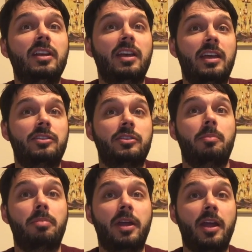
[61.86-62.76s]
and to
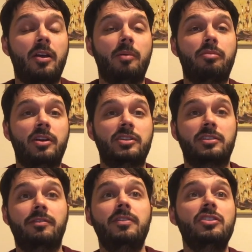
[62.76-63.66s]
compare a project's
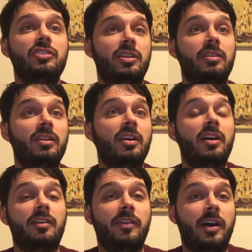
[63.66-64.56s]
vision
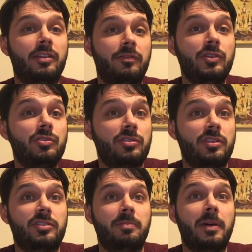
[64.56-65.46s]
of how the future
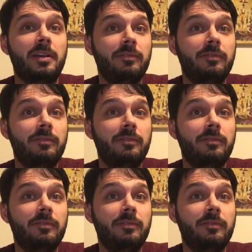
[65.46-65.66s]
system might